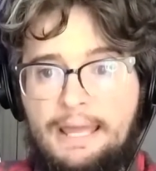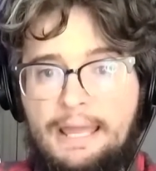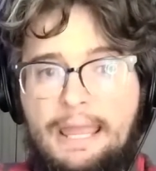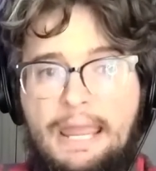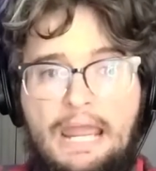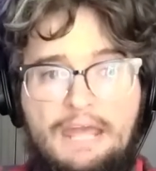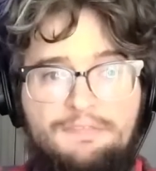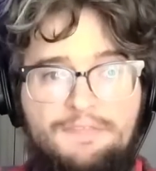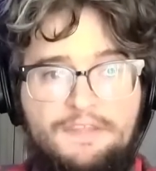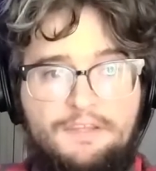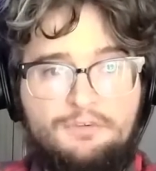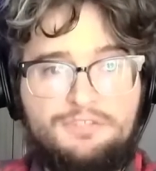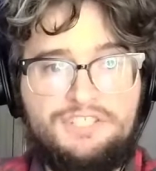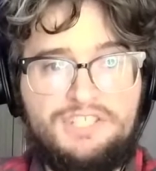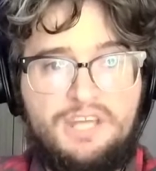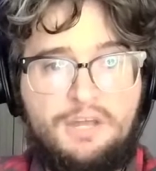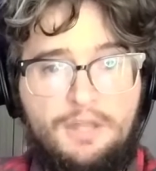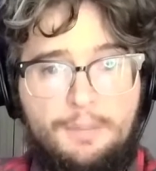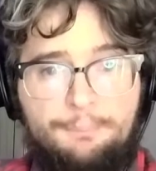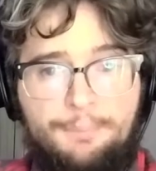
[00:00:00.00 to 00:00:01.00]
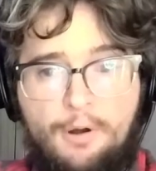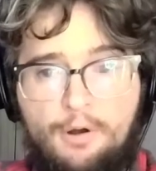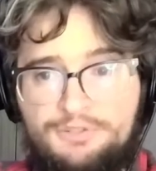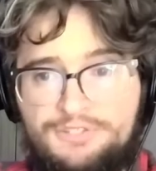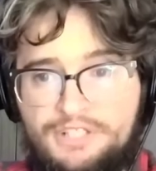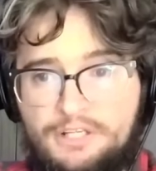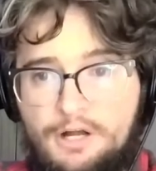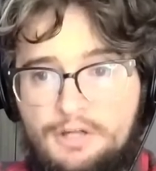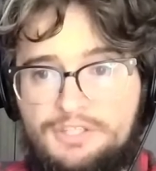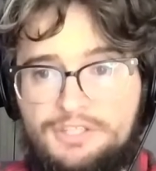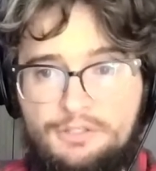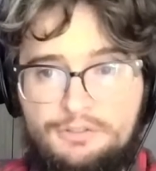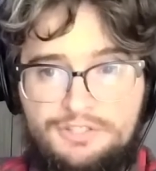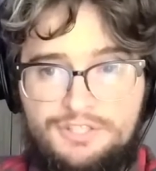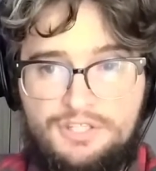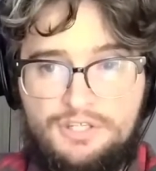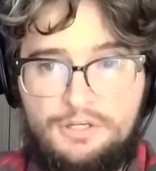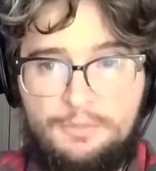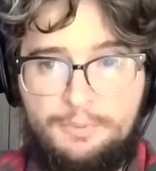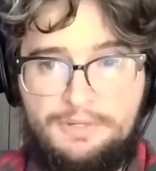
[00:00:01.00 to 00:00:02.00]
Anything you see on the posting on
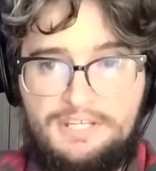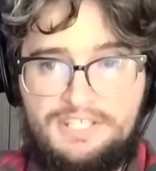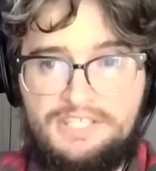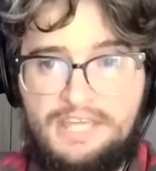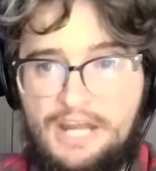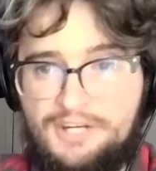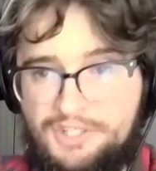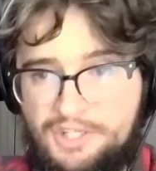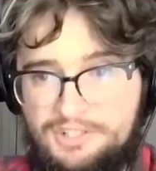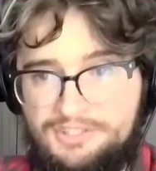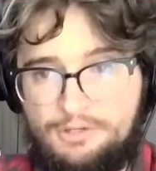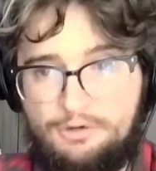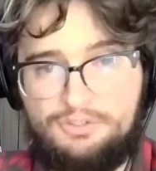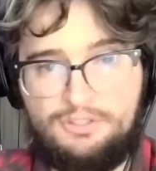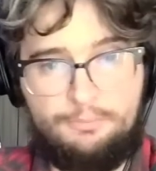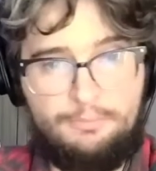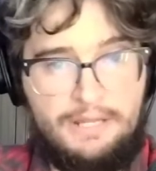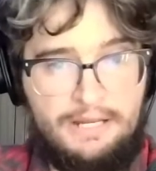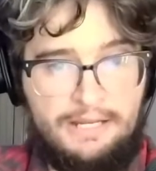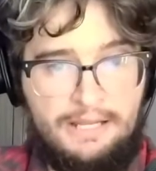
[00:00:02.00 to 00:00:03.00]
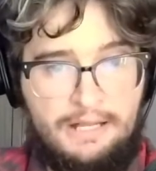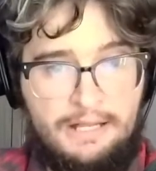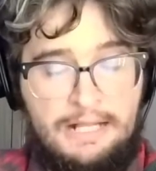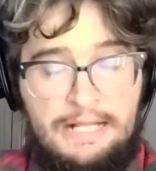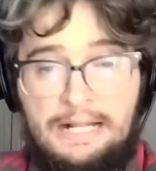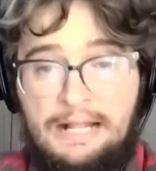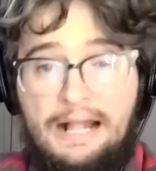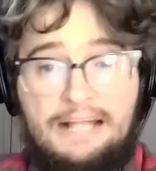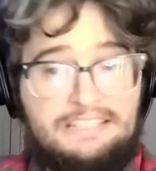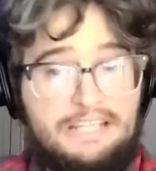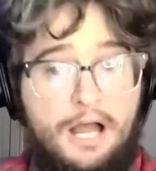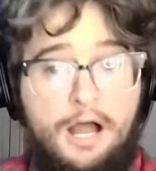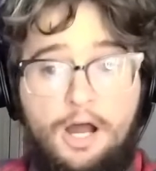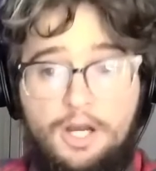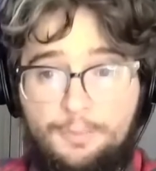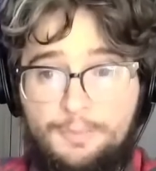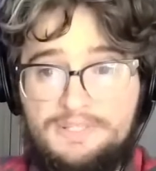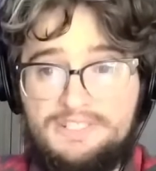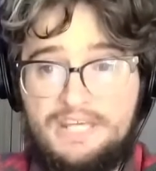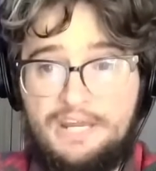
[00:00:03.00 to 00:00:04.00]
YouTube and the scheduling on social media, that's
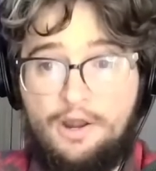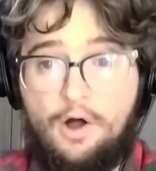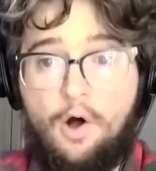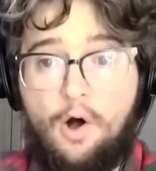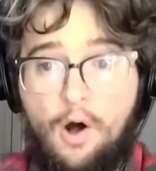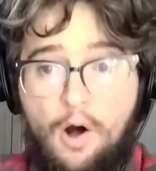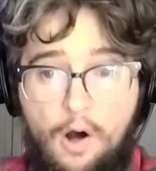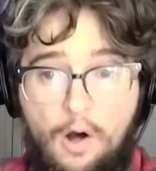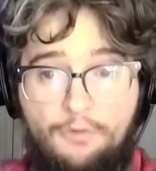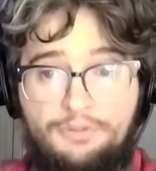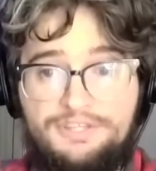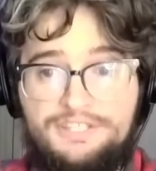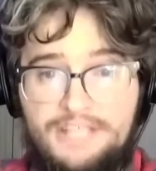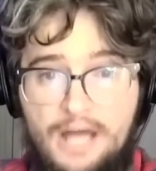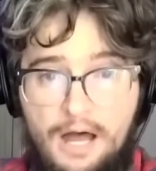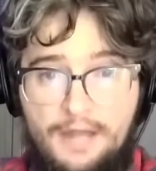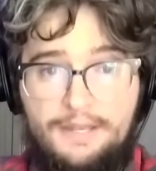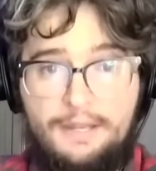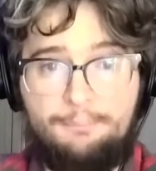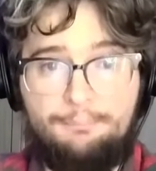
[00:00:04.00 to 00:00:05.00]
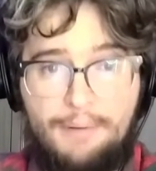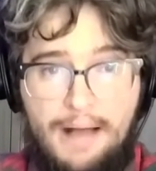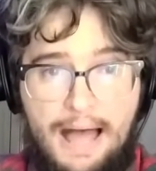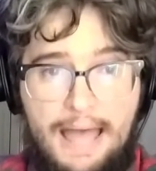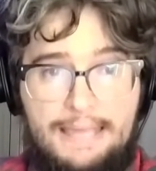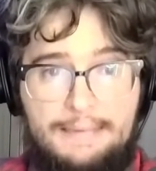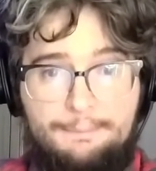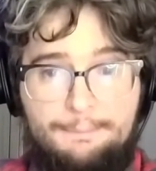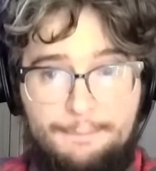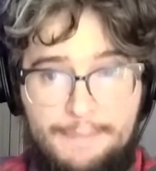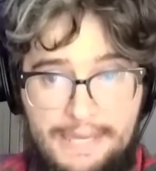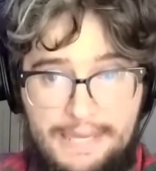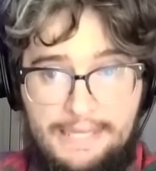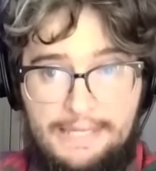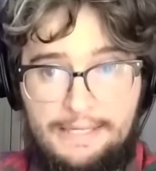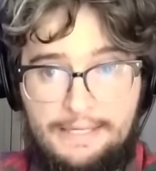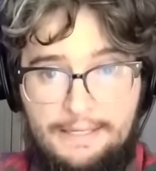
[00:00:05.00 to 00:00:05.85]
100% all done by me,